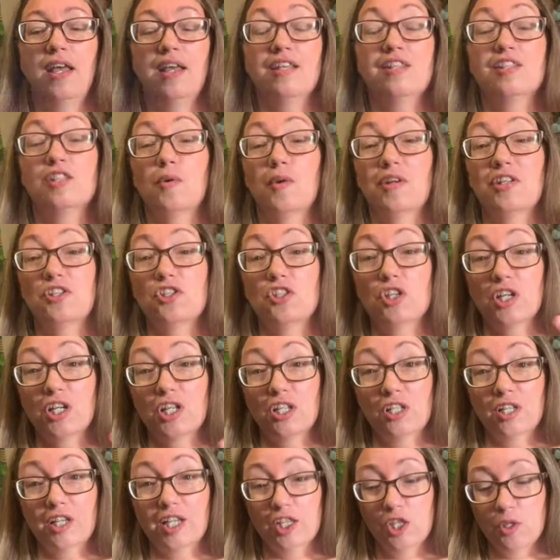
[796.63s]
So I took a
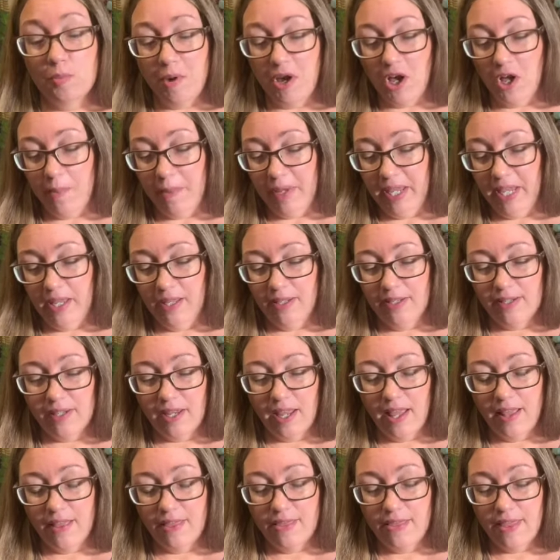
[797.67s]
look at the ball band
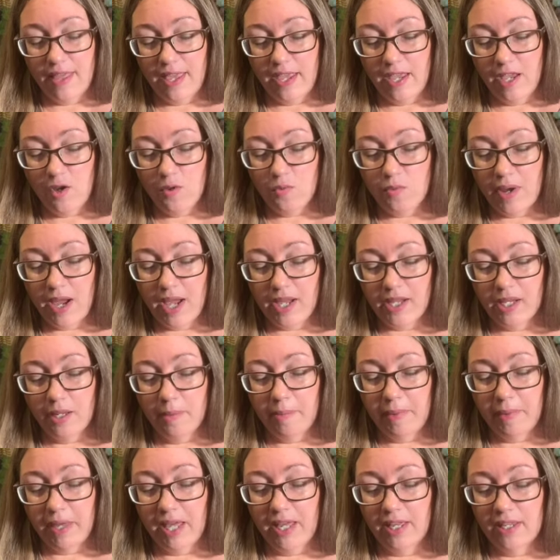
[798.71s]
and they
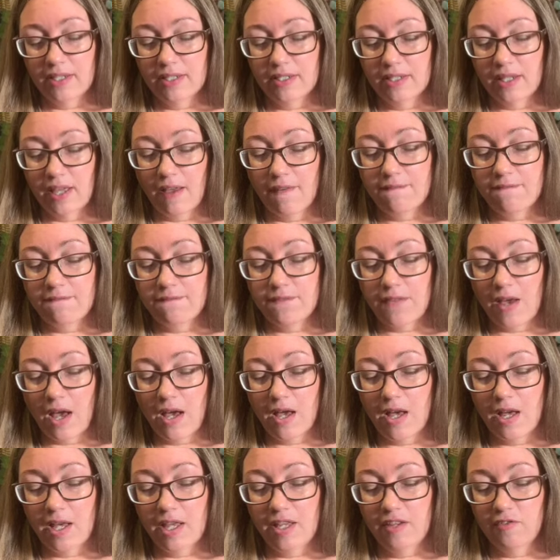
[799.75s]
recommend a
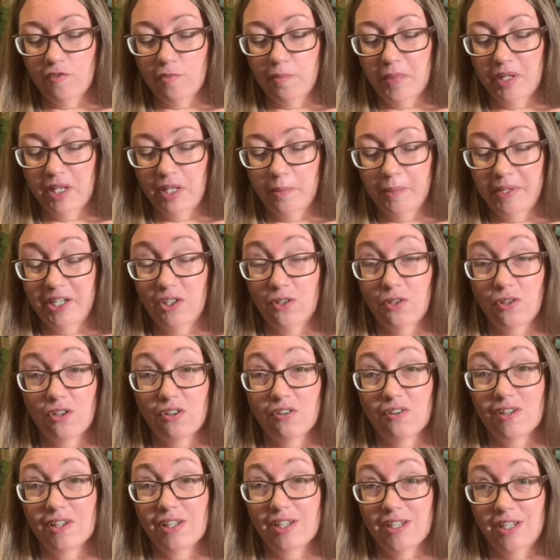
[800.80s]
5mm
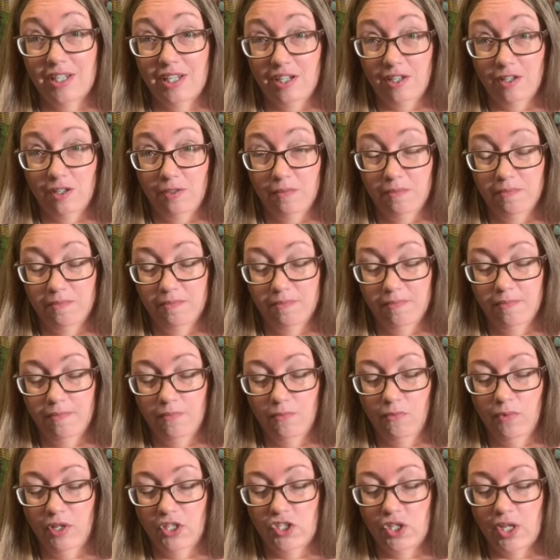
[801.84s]
needle,
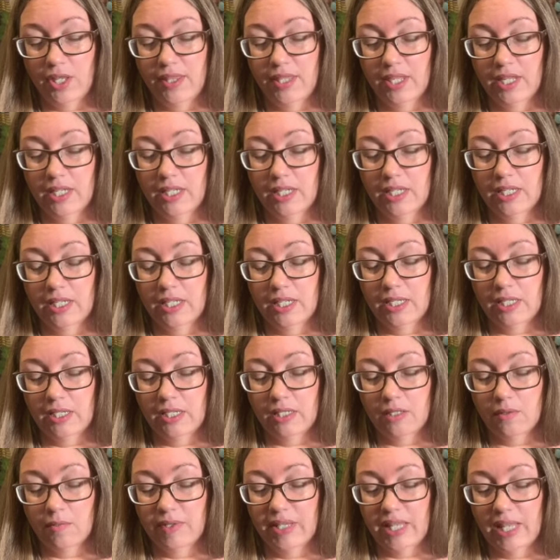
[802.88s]
which I think is,
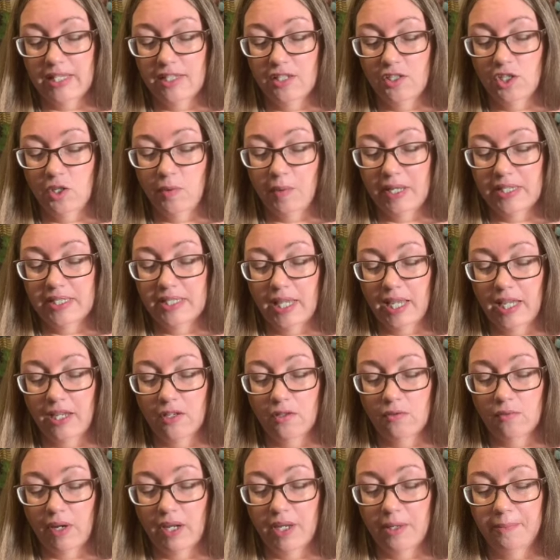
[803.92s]
well, that's a US 8,
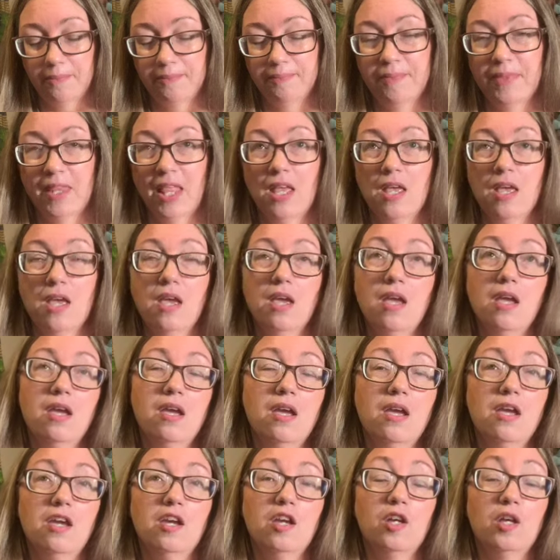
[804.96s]
right?
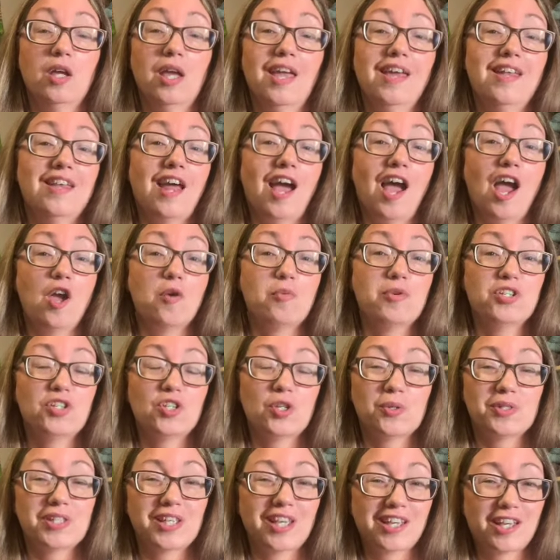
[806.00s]
And I was
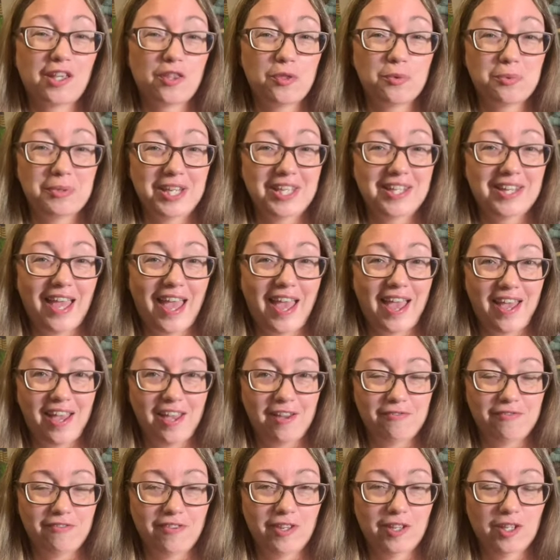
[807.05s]
using a 3.5.
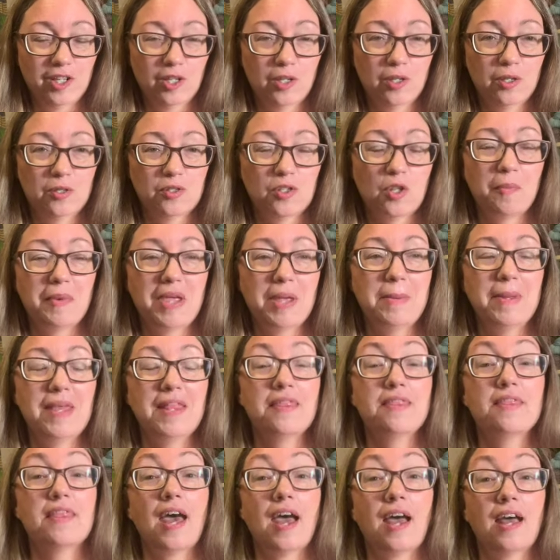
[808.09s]
So maybe
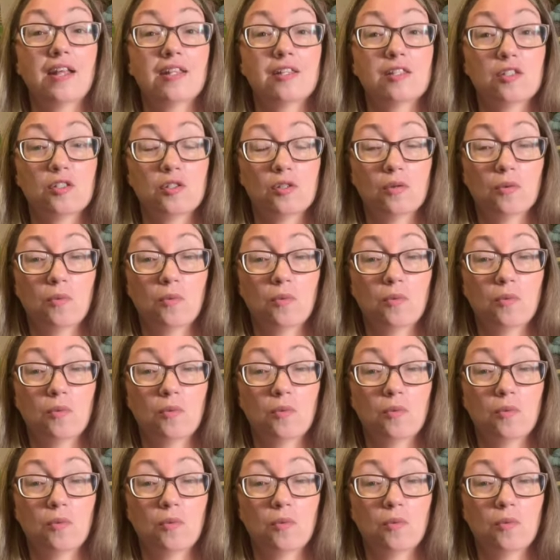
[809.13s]
that's